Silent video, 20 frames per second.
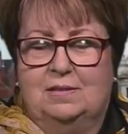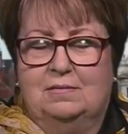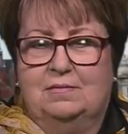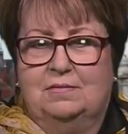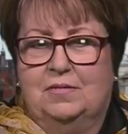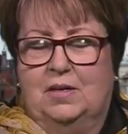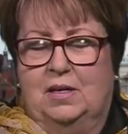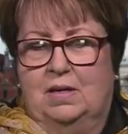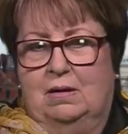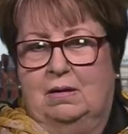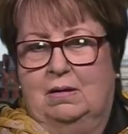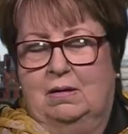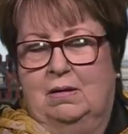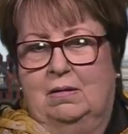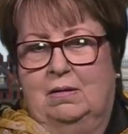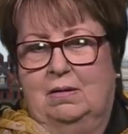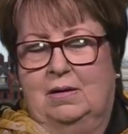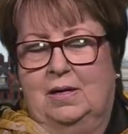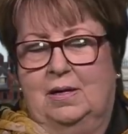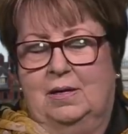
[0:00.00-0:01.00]
of
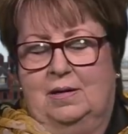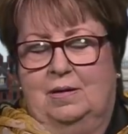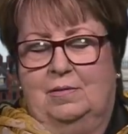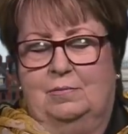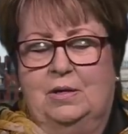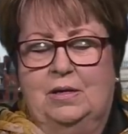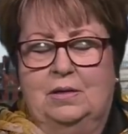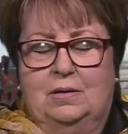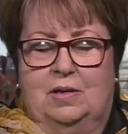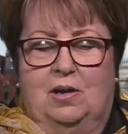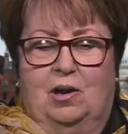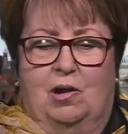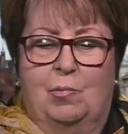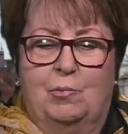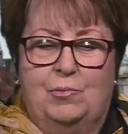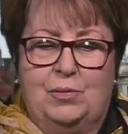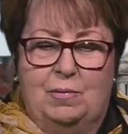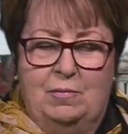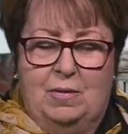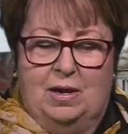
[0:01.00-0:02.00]

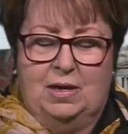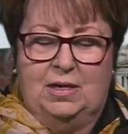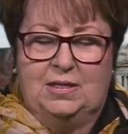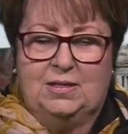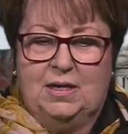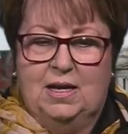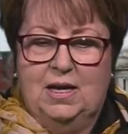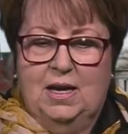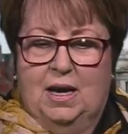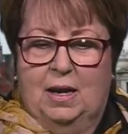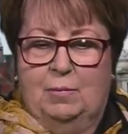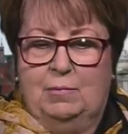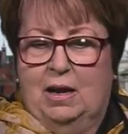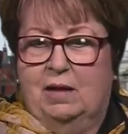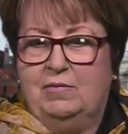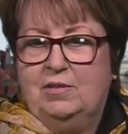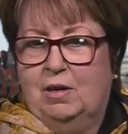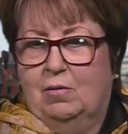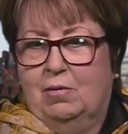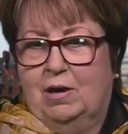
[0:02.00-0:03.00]
compromise. I mean,
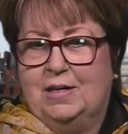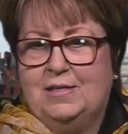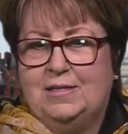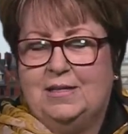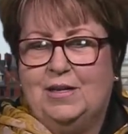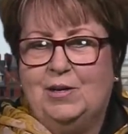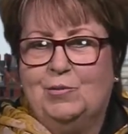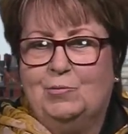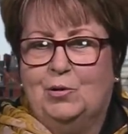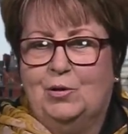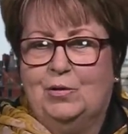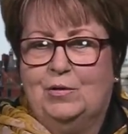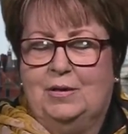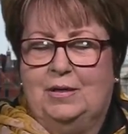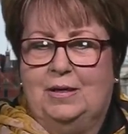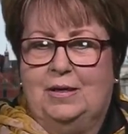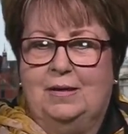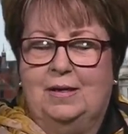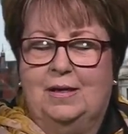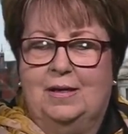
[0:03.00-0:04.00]
I've no idea what
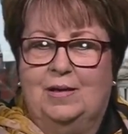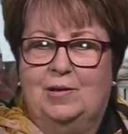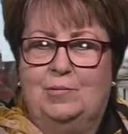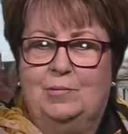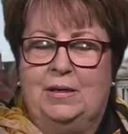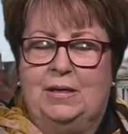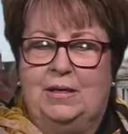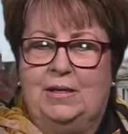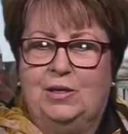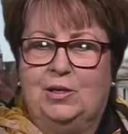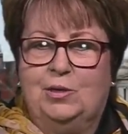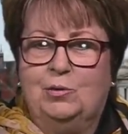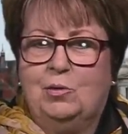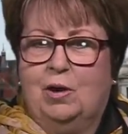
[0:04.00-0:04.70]
the EU